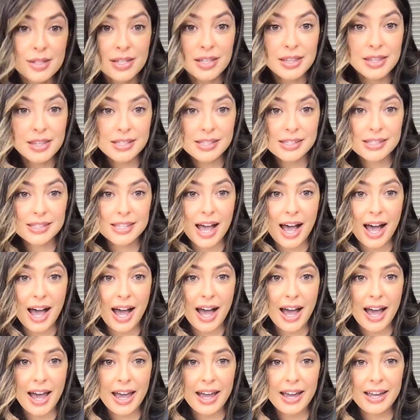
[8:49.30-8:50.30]
to the
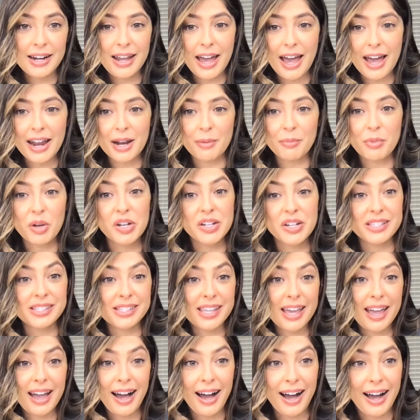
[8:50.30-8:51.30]
side, and I'm gonna
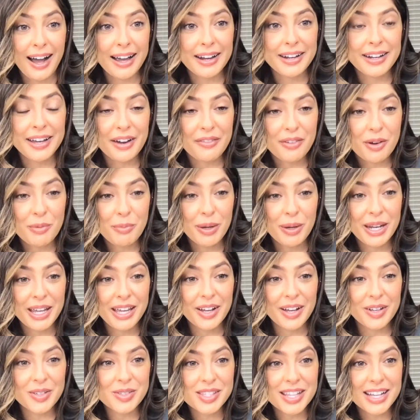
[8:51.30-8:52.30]
say hi to
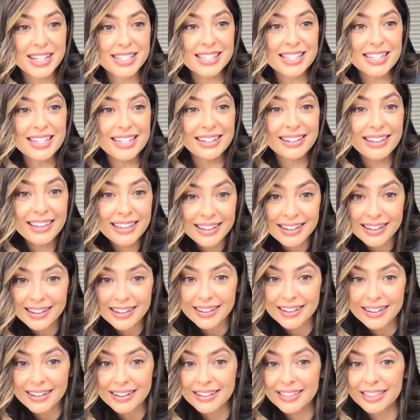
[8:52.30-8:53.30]
everybody else that's in
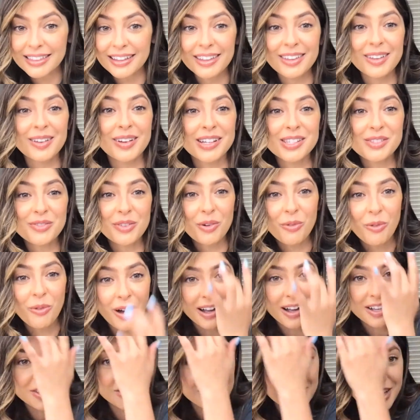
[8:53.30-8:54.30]
here. Thank you guys for
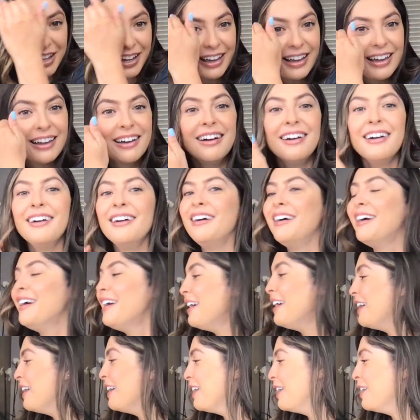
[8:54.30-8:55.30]
watching.
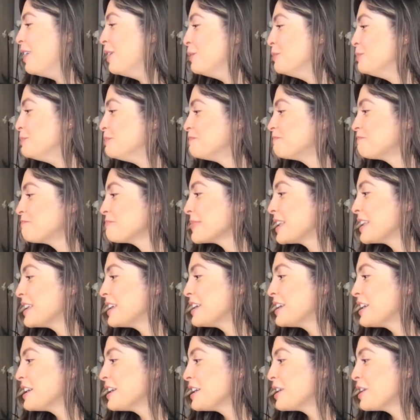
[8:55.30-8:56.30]

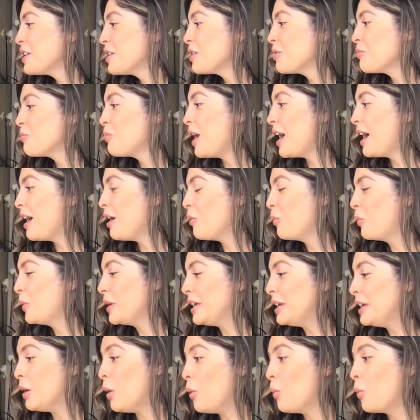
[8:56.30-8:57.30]
While
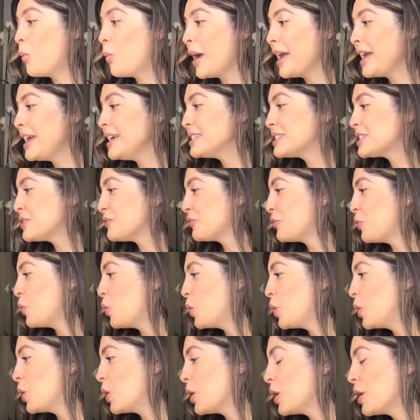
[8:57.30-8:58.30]
we wait
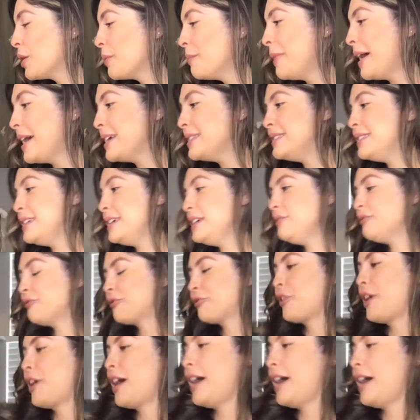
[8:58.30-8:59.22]
for my deep